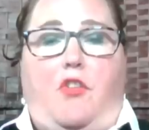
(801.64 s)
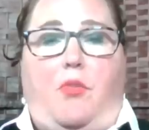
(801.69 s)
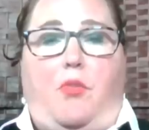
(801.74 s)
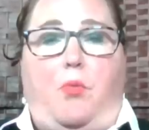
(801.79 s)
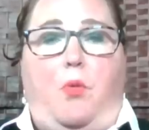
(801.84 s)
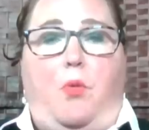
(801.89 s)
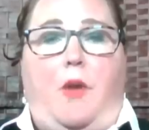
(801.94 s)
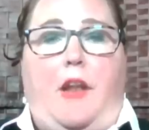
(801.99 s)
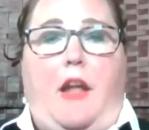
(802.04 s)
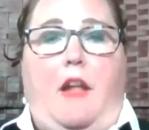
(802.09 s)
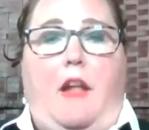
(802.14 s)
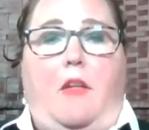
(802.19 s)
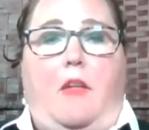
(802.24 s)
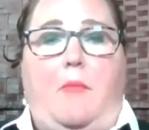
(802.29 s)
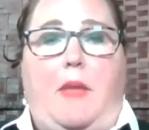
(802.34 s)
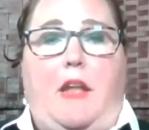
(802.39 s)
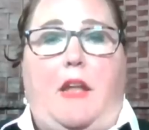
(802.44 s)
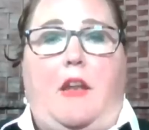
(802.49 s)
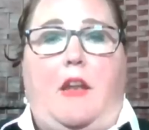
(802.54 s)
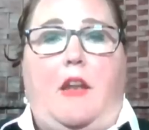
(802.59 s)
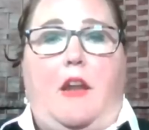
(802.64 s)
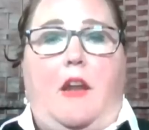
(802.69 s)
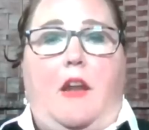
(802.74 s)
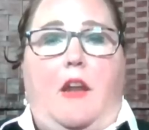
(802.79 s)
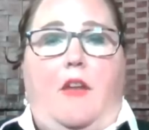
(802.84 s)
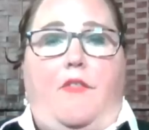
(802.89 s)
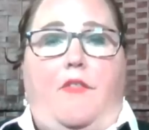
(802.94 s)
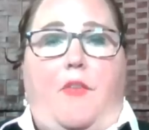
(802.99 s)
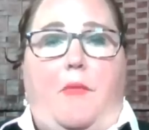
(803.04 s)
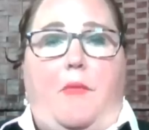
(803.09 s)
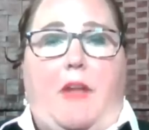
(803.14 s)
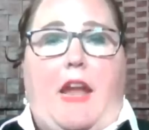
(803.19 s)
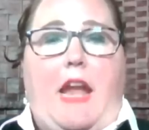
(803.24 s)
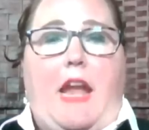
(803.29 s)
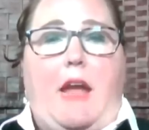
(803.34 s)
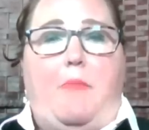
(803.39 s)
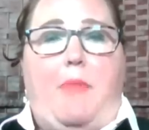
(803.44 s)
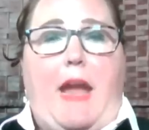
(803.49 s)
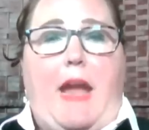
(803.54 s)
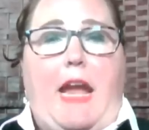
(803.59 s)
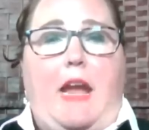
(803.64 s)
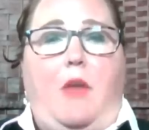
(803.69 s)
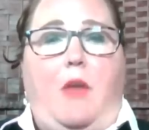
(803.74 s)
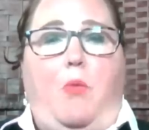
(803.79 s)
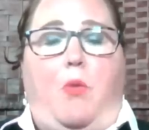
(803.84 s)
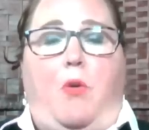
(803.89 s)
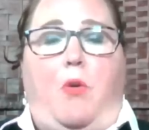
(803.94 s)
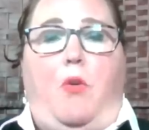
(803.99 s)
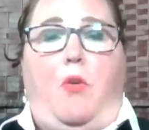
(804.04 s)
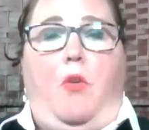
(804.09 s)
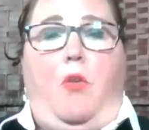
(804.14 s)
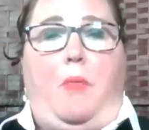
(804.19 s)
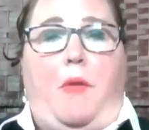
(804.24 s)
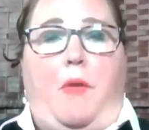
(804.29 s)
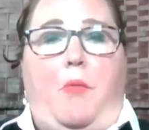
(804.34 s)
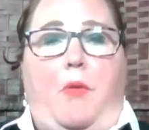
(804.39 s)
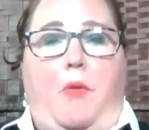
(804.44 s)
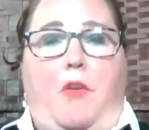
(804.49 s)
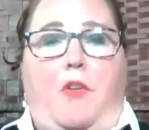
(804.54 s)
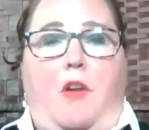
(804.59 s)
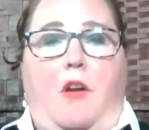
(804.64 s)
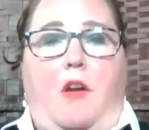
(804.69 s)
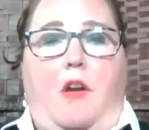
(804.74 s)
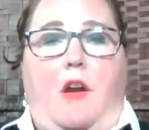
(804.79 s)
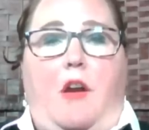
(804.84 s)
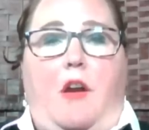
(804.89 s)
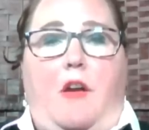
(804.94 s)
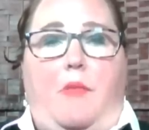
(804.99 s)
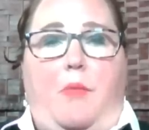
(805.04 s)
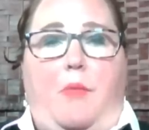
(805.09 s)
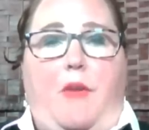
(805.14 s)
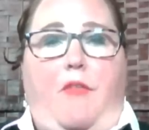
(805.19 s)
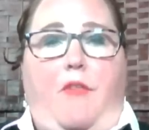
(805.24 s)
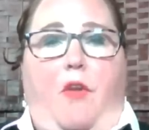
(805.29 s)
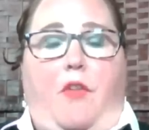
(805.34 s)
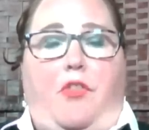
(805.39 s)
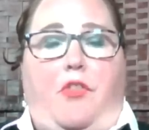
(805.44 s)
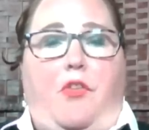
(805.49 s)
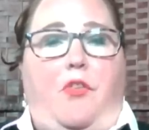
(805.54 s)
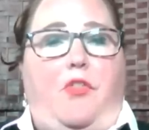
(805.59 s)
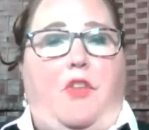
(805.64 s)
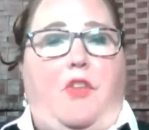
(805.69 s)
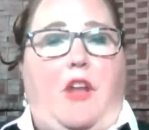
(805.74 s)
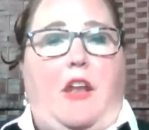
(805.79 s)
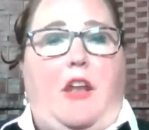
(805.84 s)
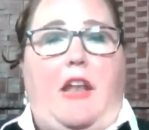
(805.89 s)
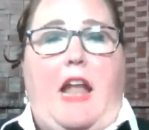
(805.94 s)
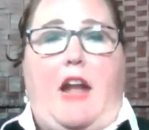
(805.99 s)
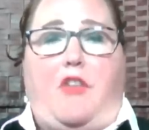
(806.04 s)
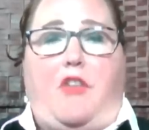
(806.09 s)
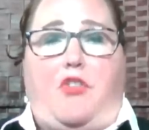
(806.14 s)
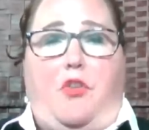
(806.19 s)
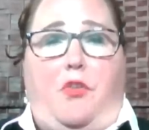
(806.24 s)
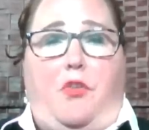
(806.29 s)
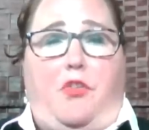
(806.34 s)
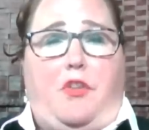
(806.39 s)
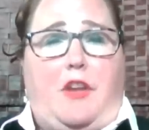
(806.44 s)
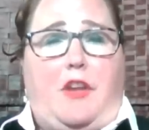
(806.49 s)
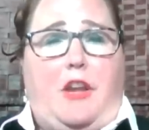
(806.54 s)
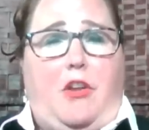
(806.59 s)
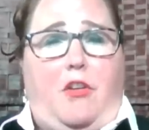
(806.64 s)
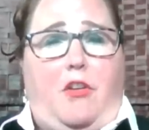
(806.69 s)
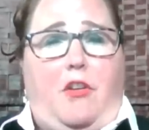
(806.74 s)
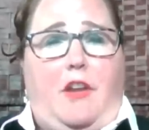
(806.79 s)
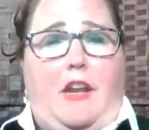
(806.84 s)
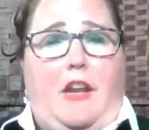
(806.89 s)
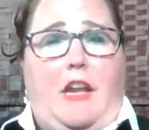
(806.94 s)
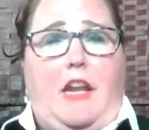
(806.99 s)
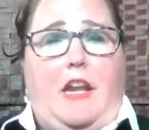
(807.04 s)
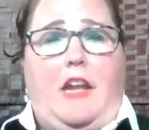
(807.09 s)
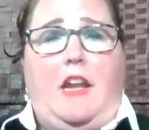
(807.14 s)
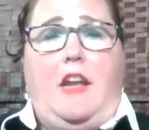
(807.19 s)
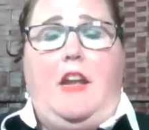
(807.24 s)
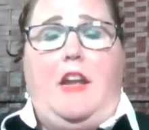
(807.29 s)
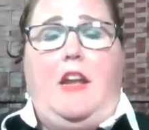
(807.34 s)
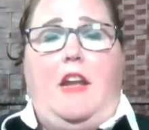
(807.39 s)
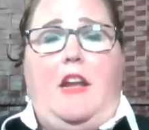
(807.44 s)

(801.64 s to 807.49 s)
just one element from the campaign world, but we've also seen national security,